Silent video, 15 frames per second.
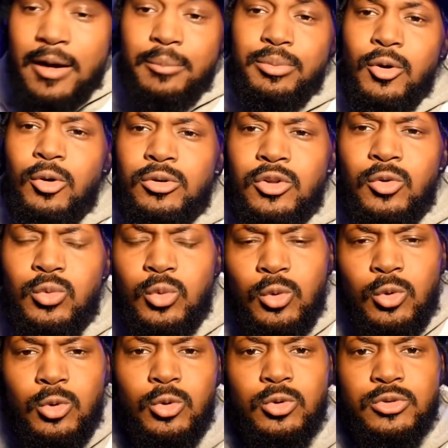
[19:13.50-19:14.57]
I broke the
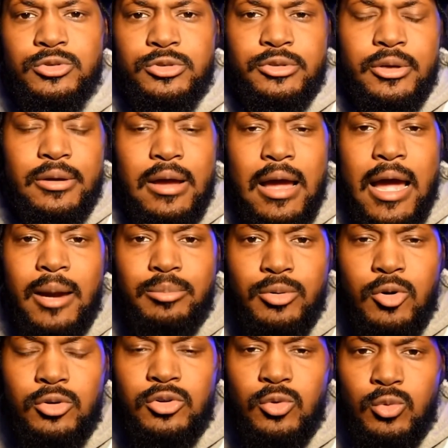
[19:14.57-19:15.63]
rules, I
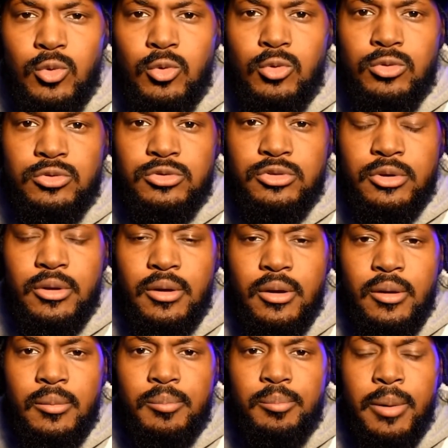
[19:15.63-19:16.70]
broke the rules.
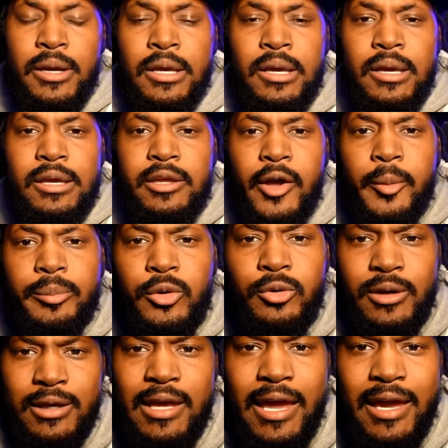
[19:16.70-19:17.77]
But
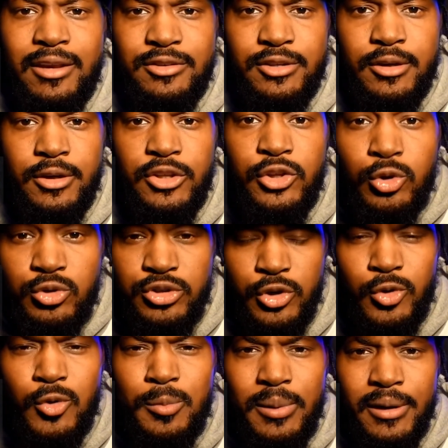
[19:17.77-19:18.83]
communicate,
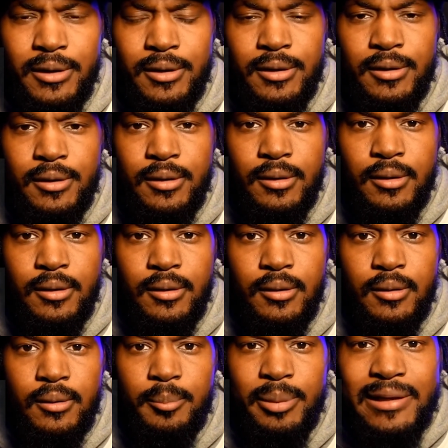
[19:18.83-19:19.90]
YouTube.
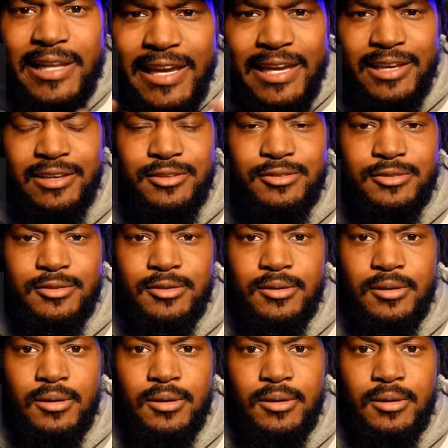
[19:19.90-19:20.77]
Please.